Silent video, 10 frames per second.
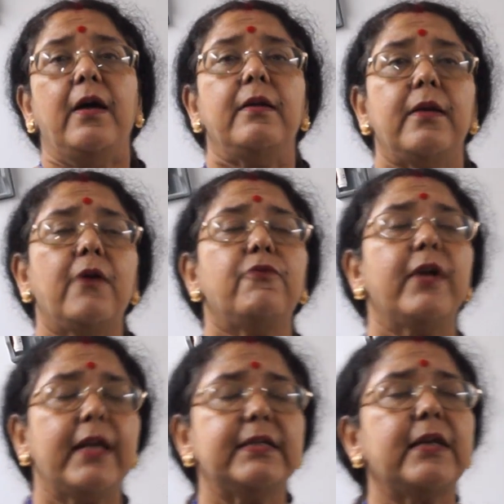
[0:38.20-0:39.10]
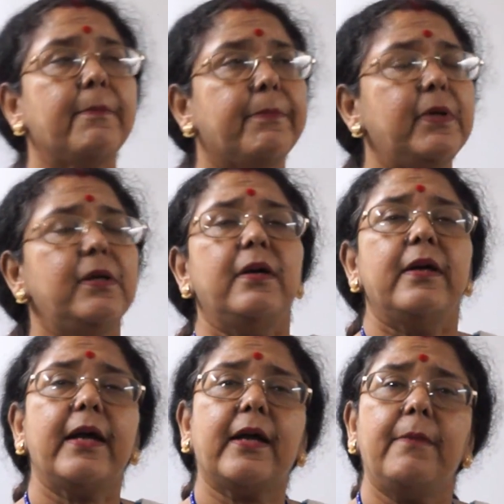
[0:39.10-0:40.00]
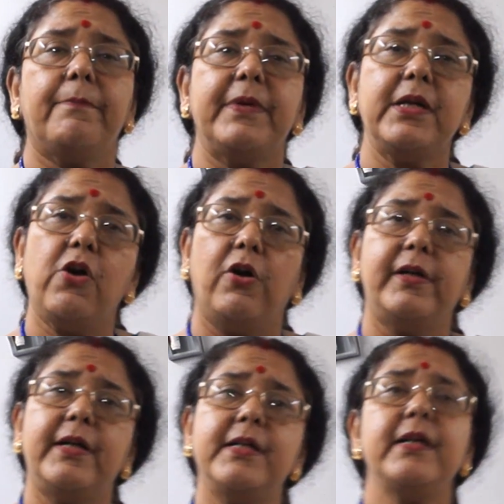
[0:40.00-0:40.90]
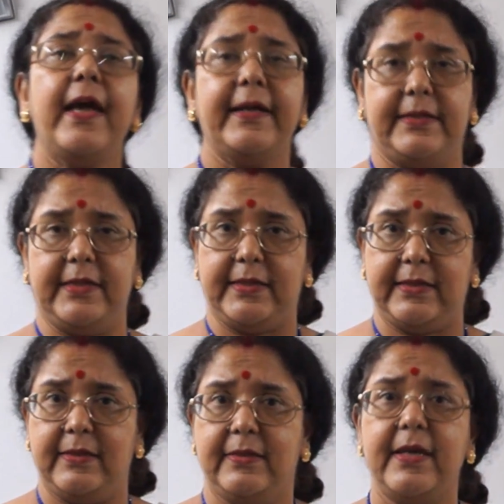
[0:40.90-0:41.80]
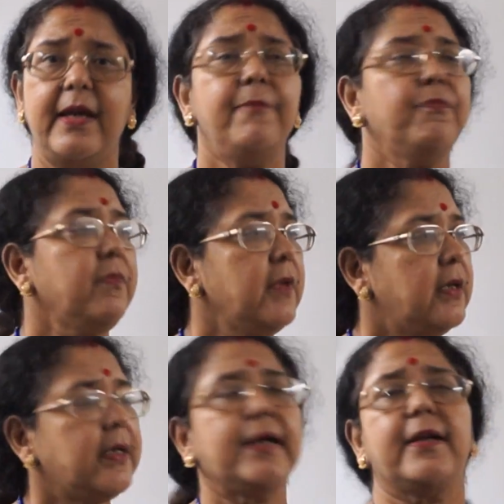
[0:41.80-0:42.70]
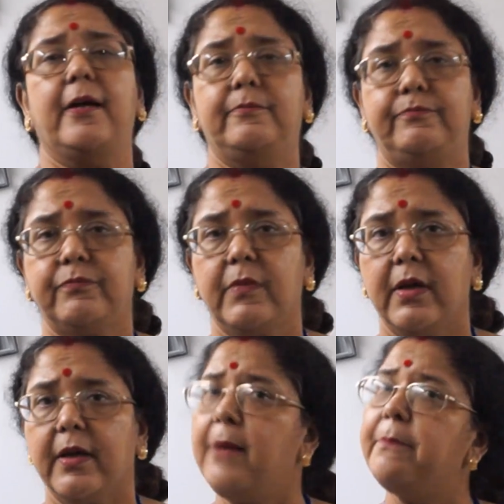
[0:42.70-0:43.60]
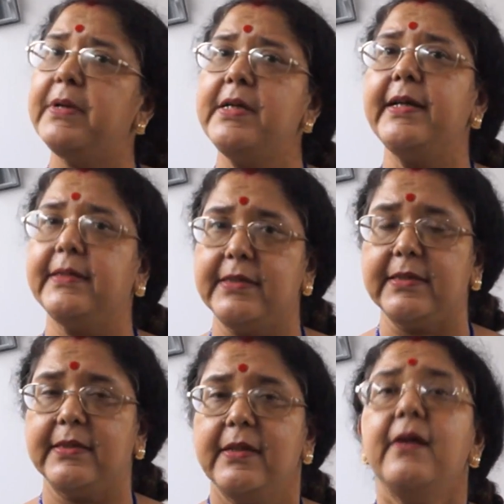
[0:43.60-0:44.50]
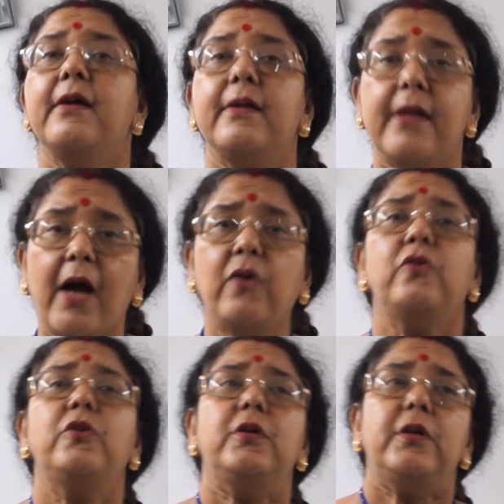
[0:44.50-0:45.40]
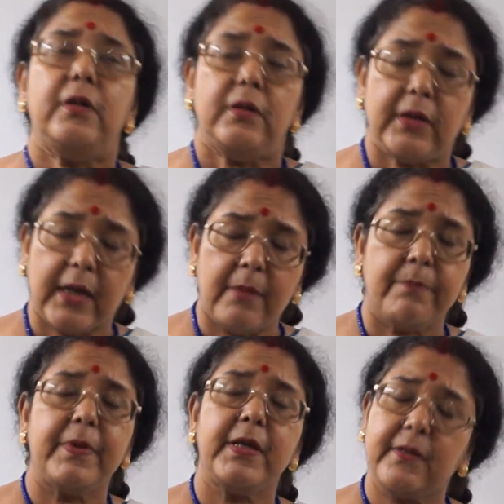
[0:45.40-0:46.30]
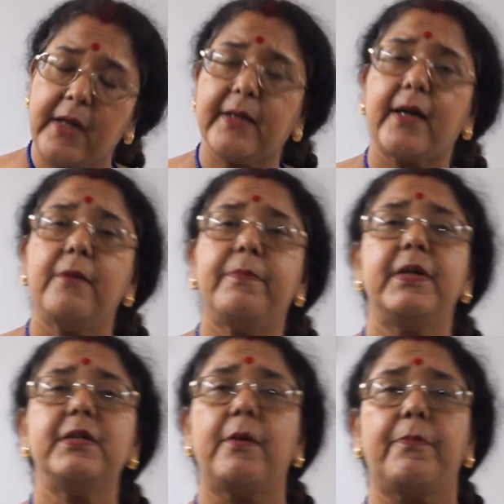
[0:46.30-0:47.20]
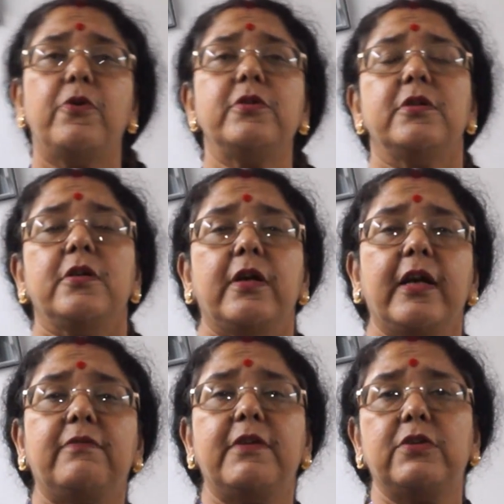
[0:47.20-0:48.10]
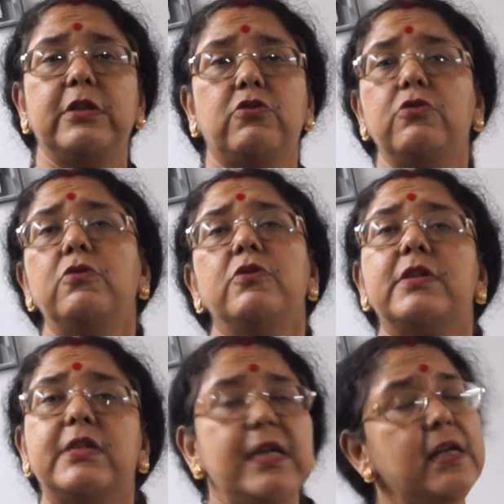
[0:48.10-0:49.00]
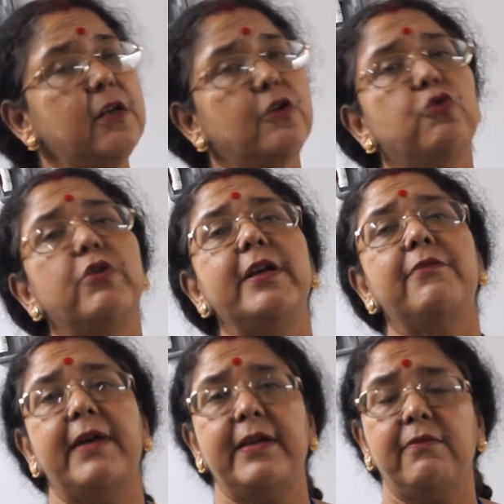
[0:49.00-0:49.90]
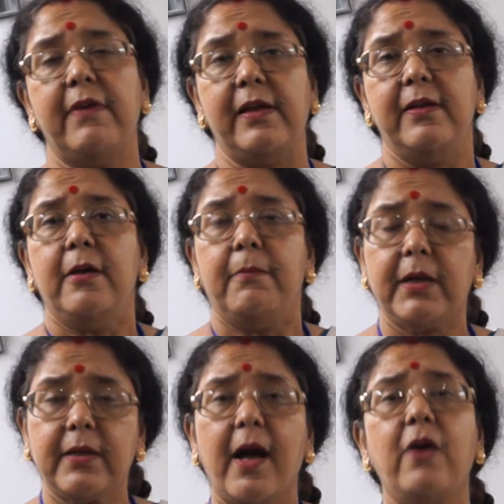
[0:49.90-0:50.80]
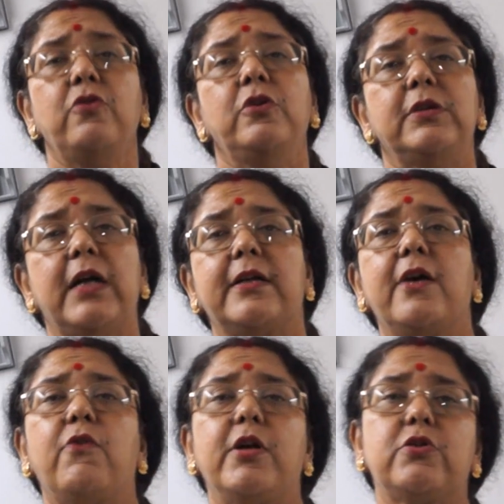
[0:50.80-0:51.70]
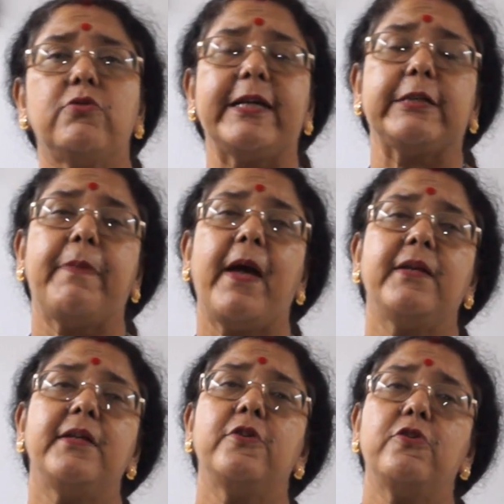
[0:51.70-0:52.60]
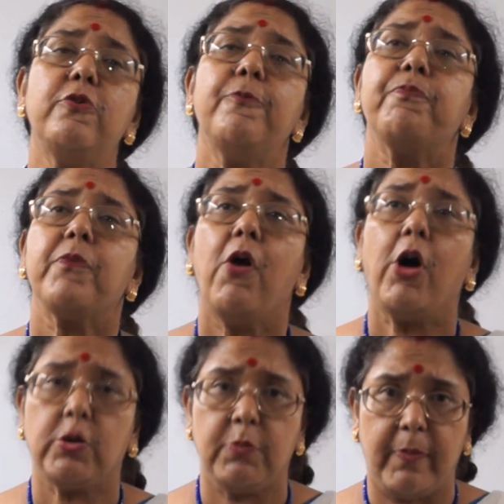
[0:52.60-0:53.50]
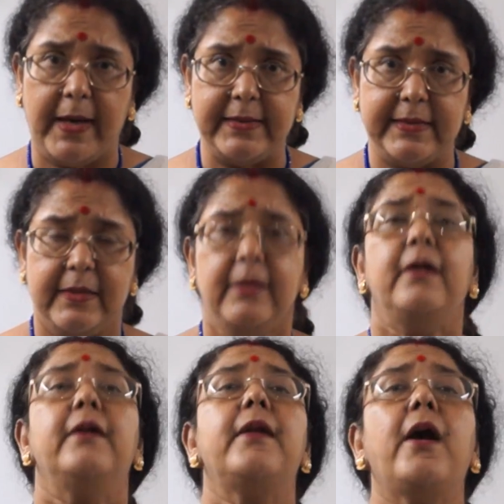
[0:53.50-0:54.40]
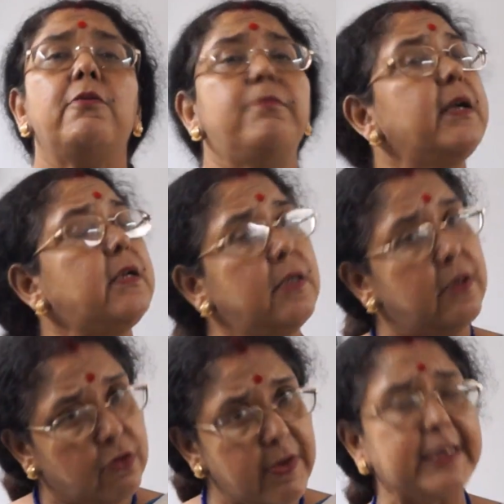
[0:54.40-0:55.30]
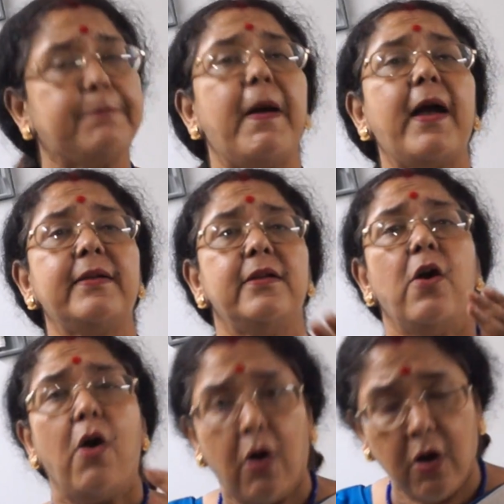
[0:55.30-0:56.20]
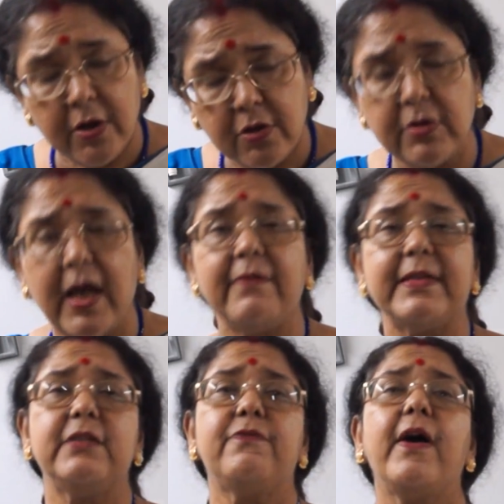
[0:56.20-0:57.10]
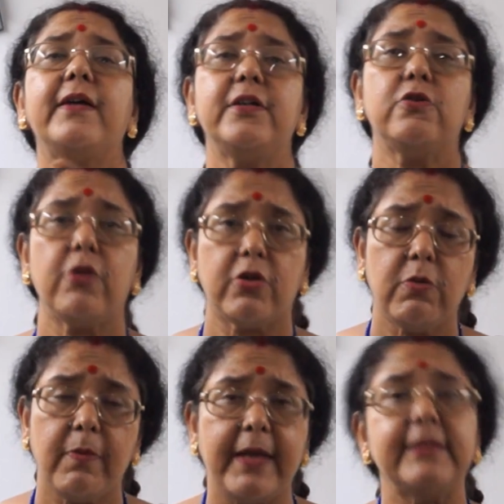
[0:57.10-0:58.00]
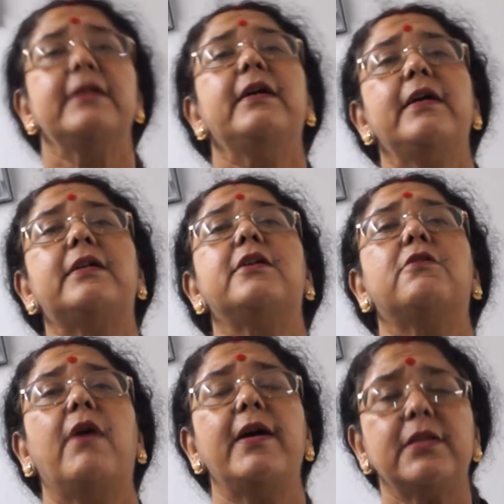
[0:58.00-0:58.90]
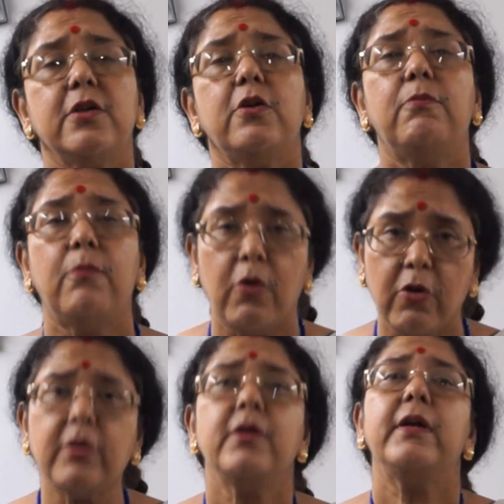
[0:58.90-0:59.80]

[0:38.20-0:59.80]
Now for example, a company already exists. Say Tata company exists. Now the company, Tata company, suppose it was into steel, doing very well. But now Tata wants to expand into automobiles. Now but to expand or to diversify into automobiles, it requires more